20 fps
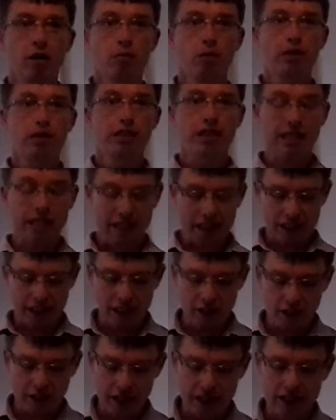
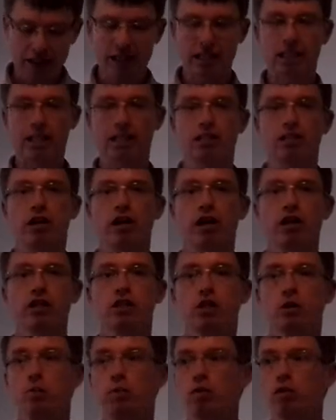particularly around things like
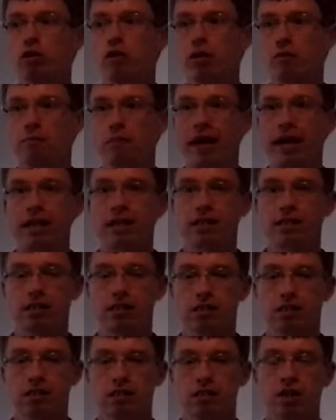support and
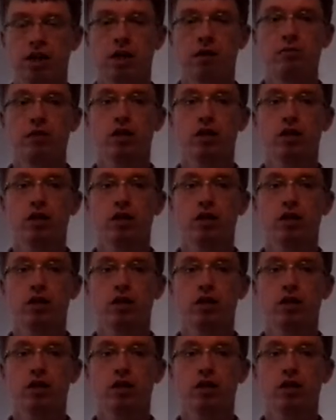maintenance,